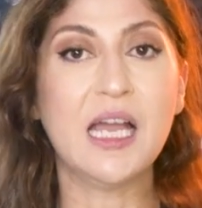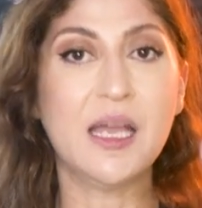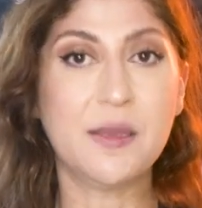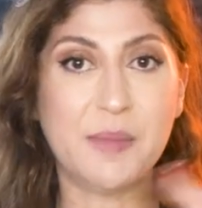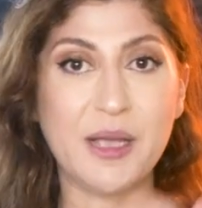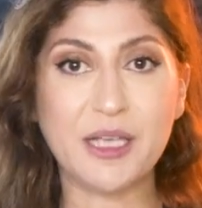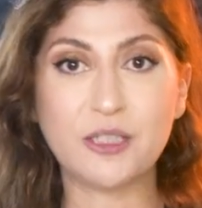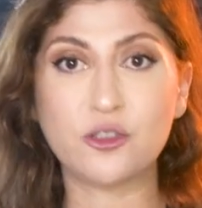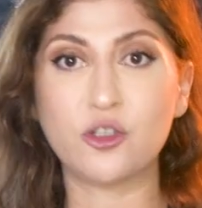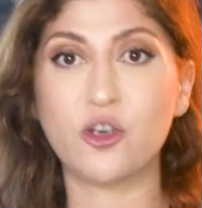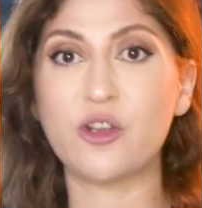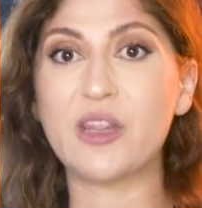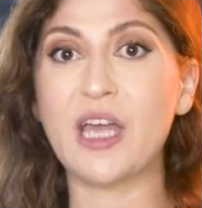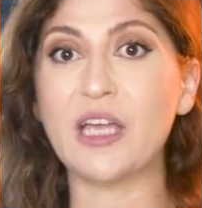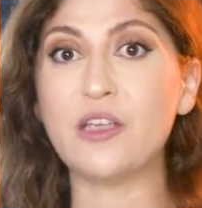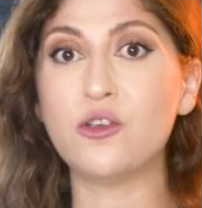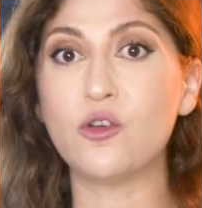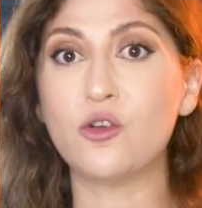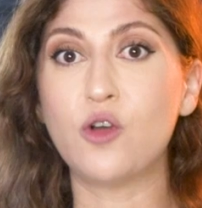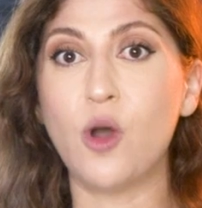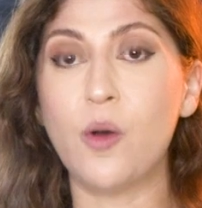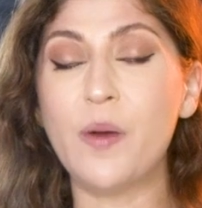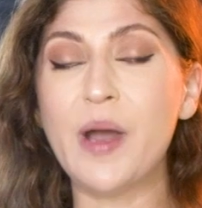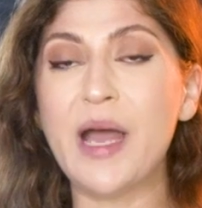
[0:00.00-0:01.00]
Make sure that
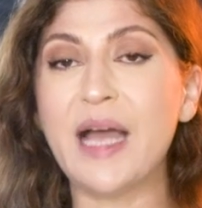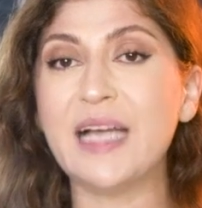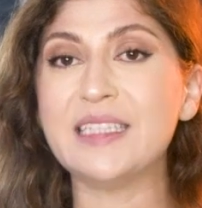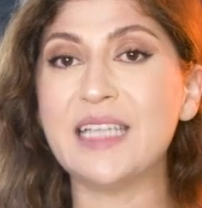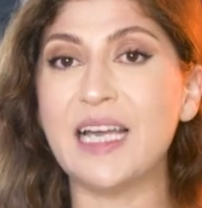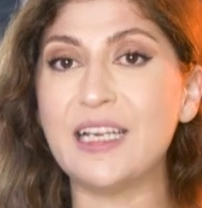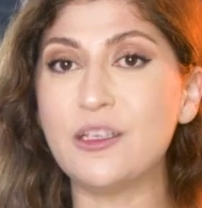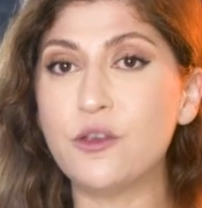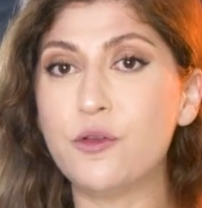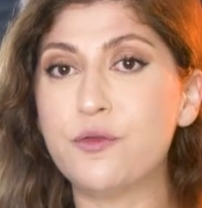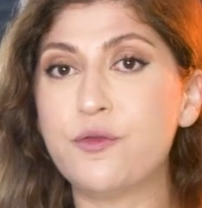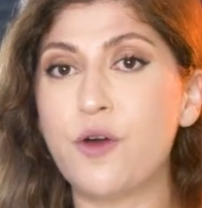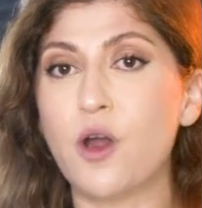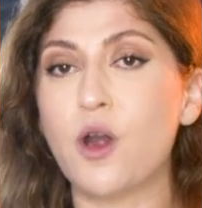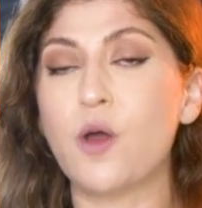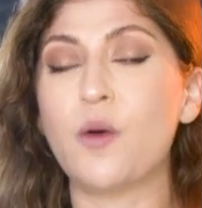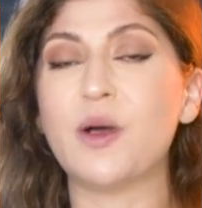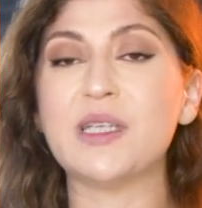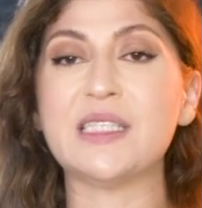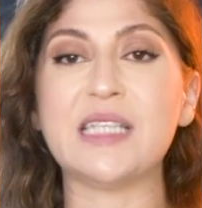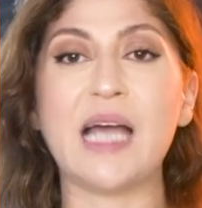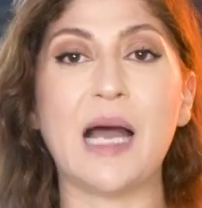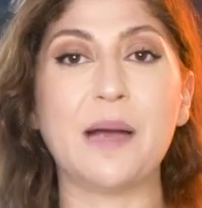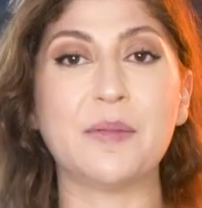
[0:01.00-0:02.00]
you go ahead and you follow
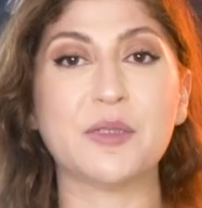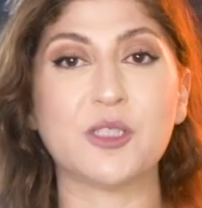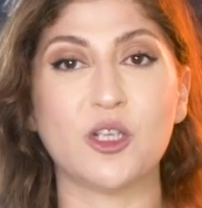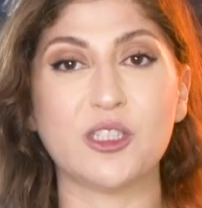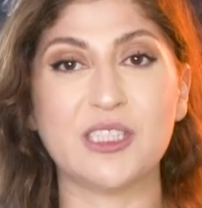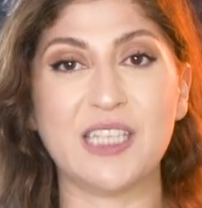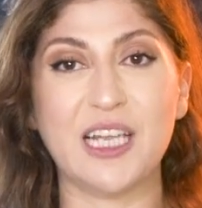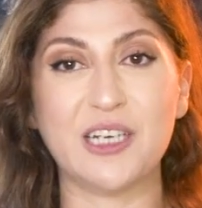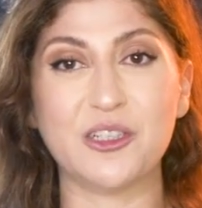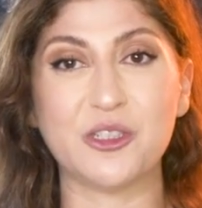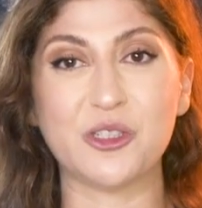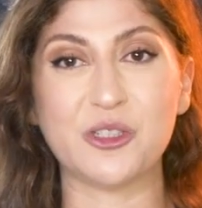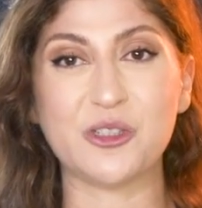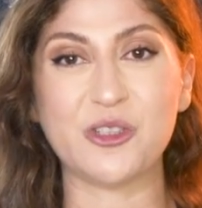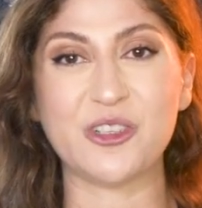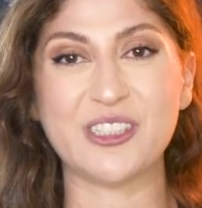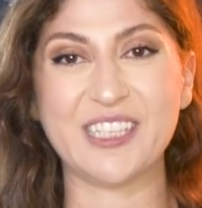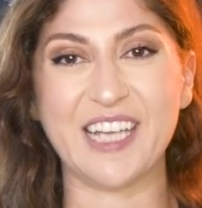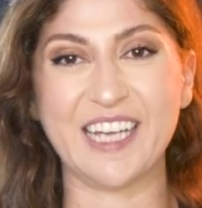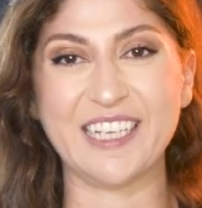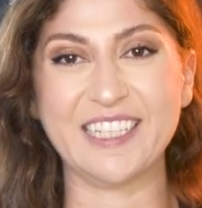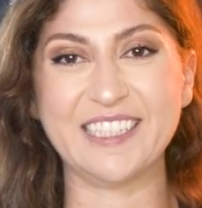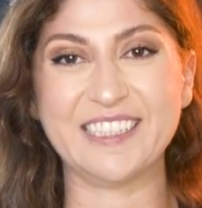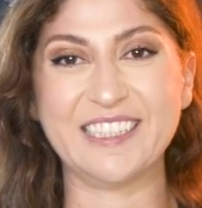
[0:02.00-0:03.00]
us, Amazon Sellers
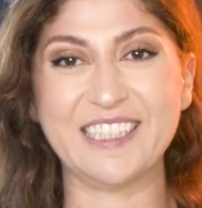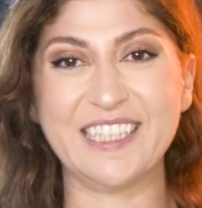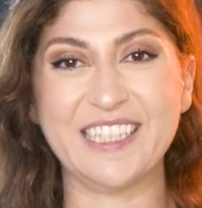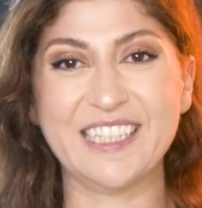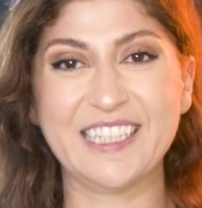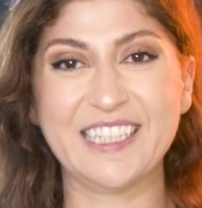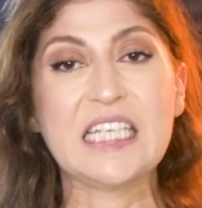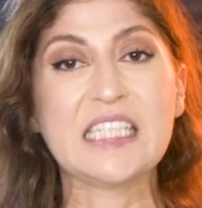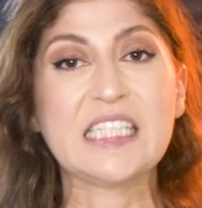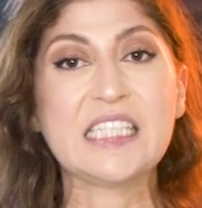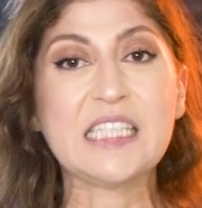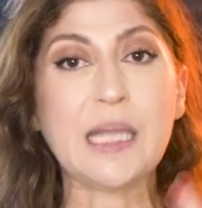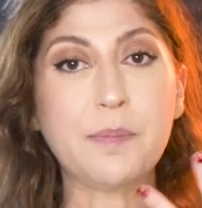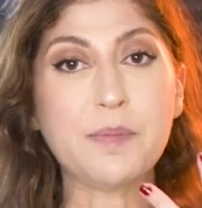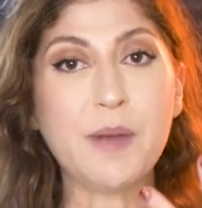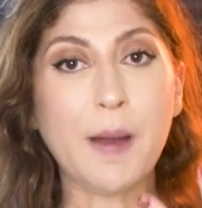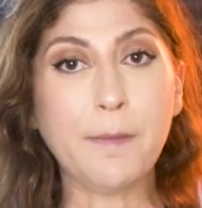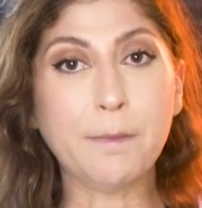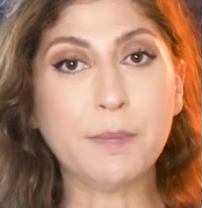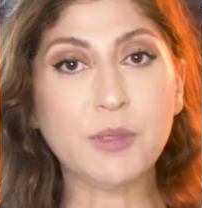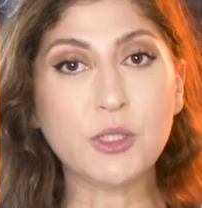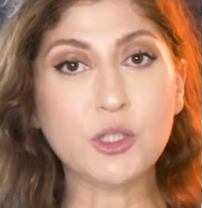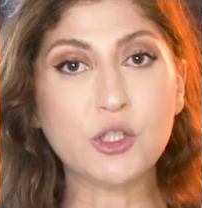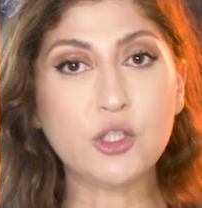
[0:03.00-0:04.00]
Society. Step
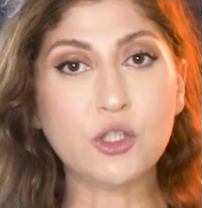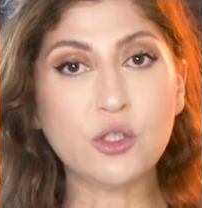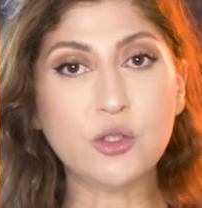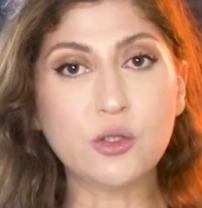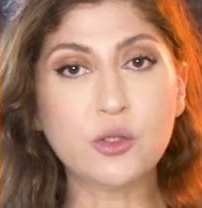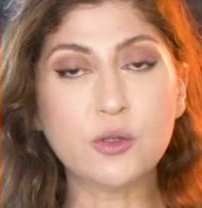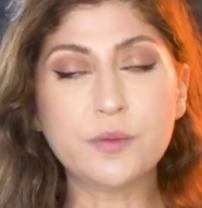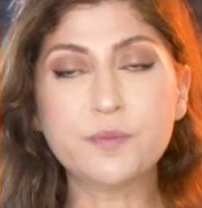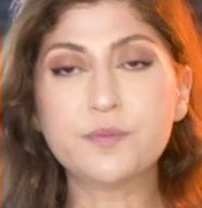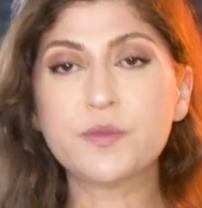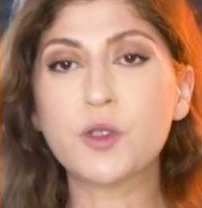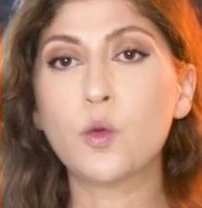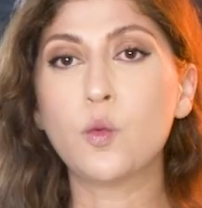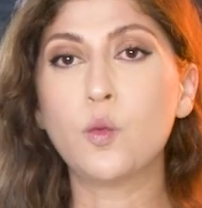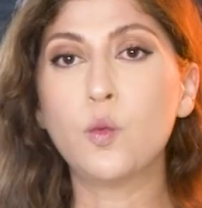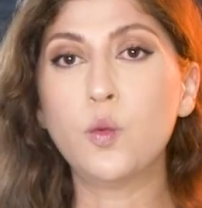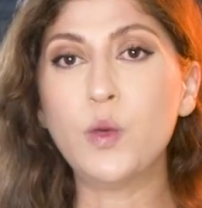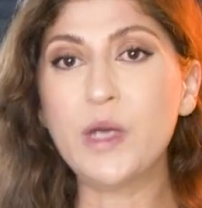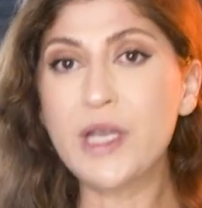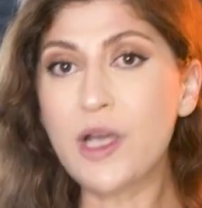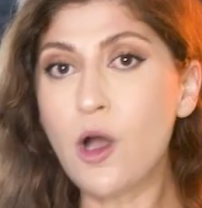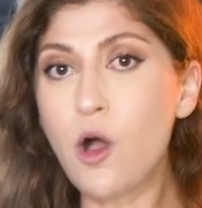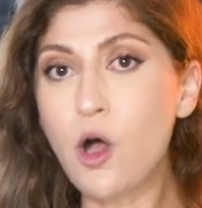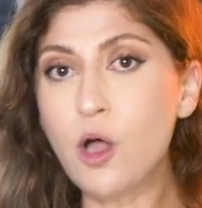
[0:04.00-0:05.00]
number two,
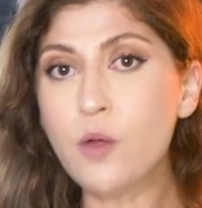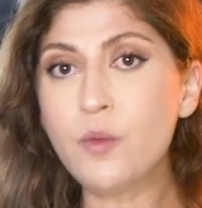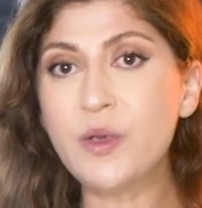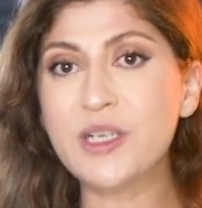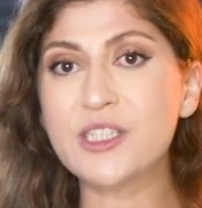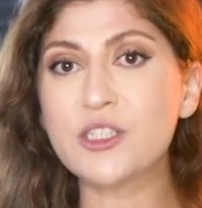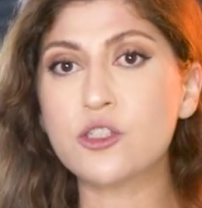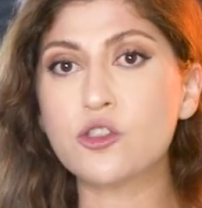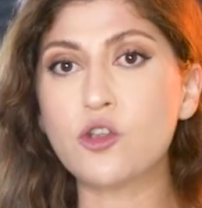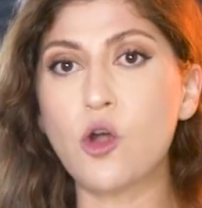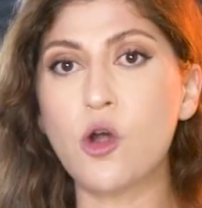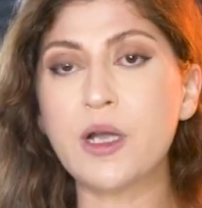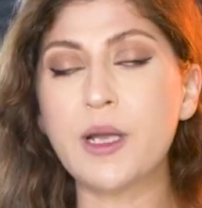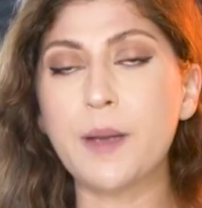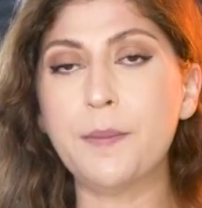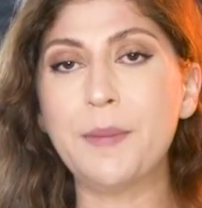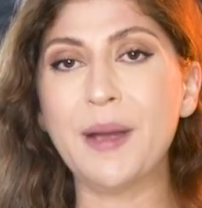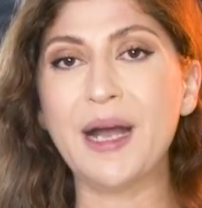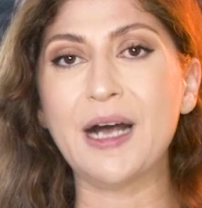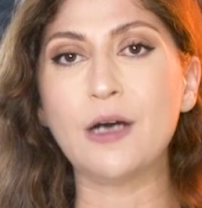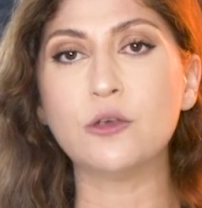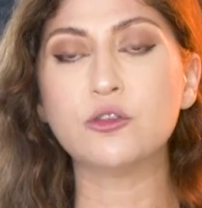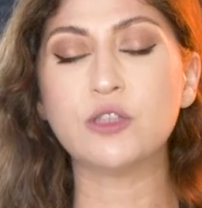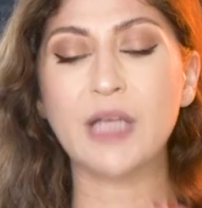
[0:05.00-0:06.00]
we always talk
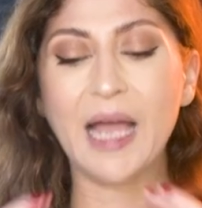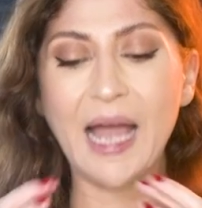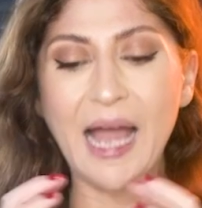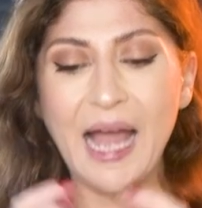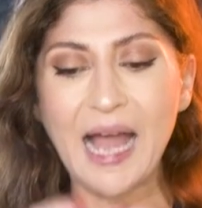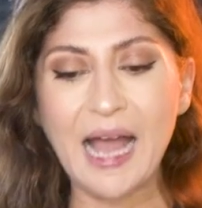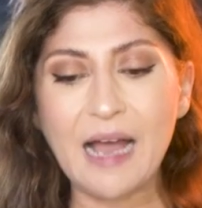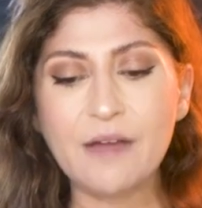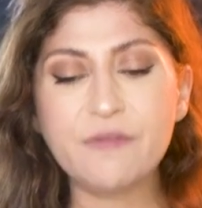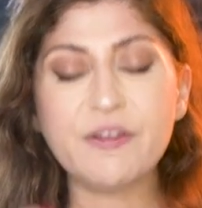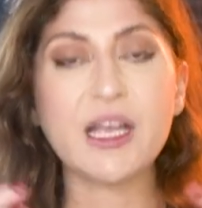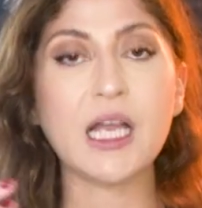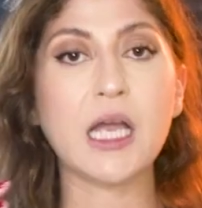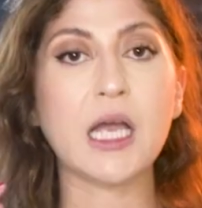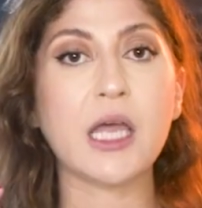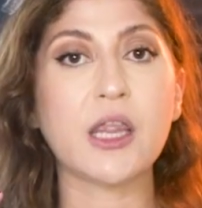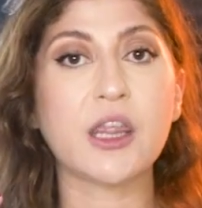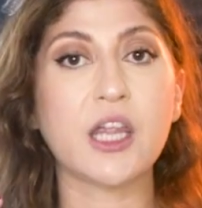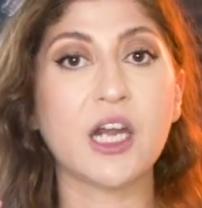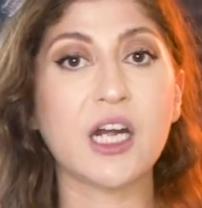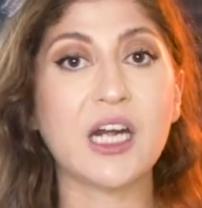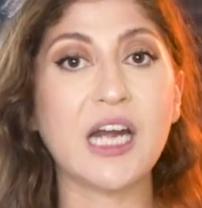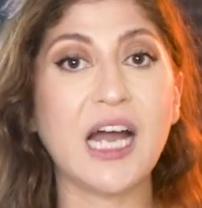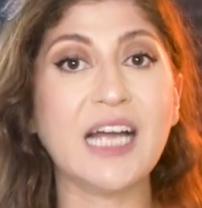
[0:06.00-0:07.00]
about having
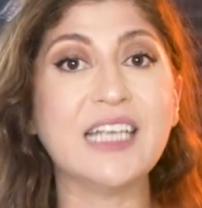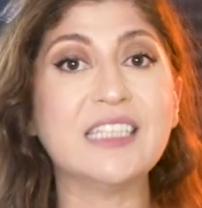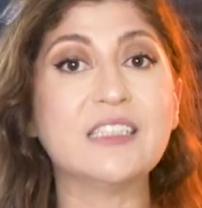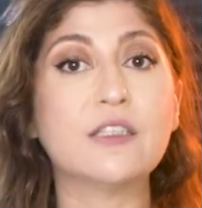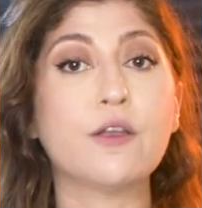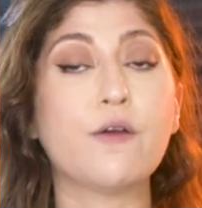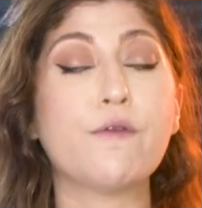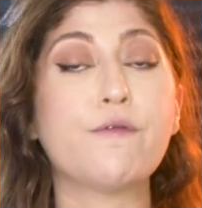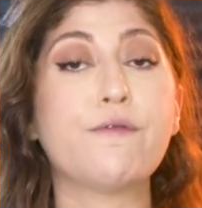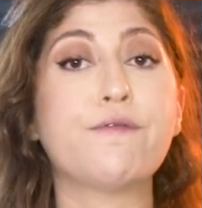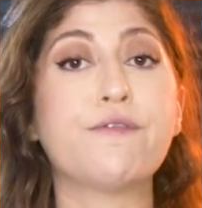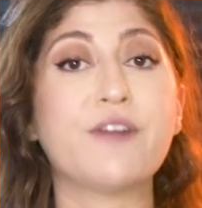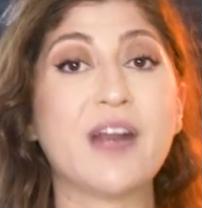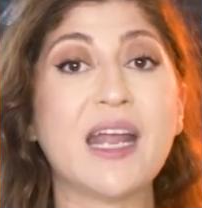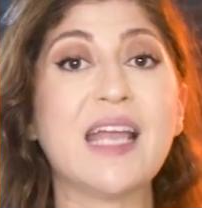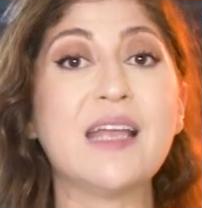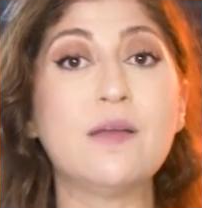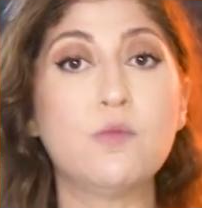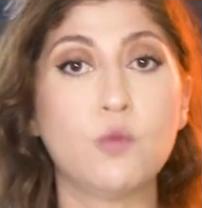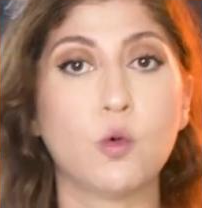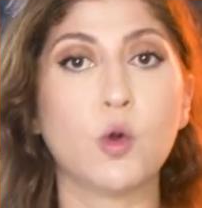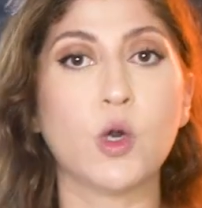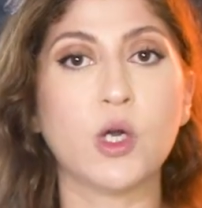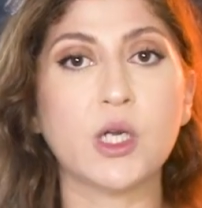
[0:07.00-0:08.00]
the right
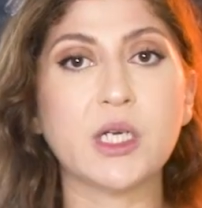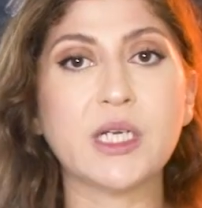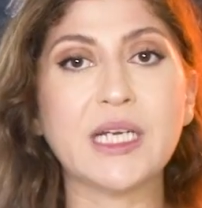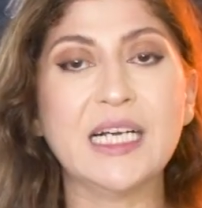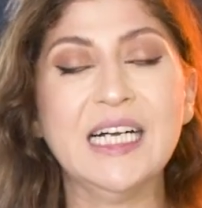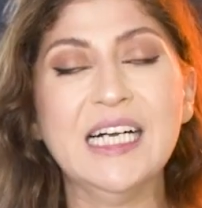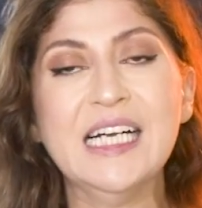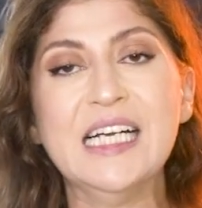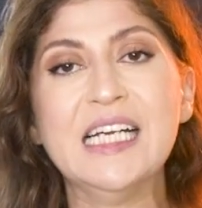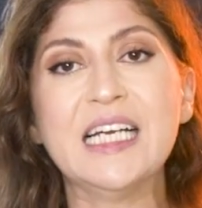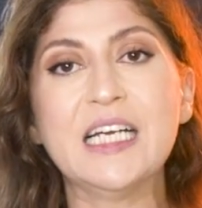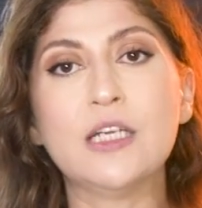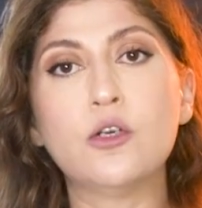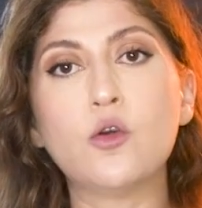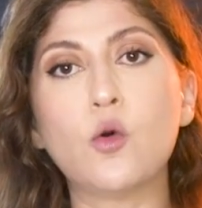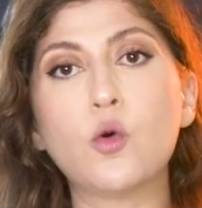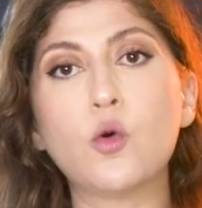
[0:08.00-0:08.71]
framework in